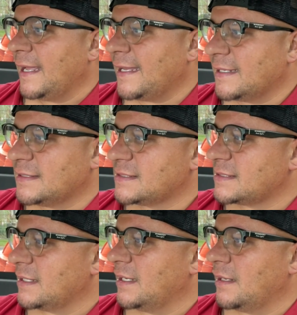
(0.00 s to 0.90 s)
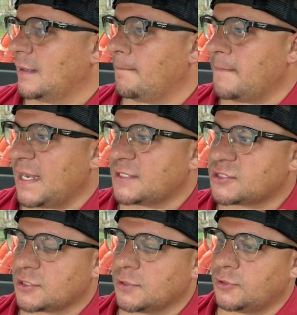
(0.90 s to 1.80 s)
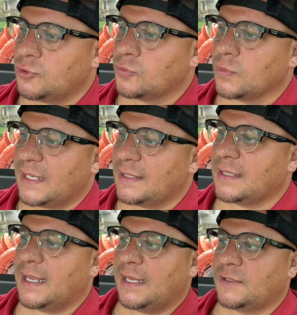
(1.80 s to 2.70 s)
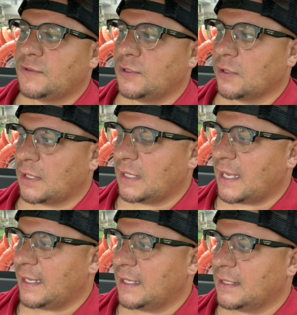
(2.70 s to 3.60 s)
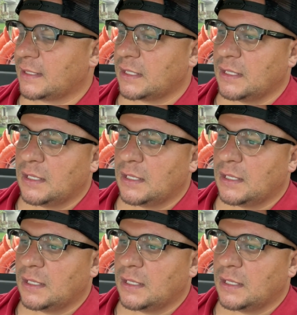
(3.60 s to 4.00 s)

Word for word: is make sure you relay to your client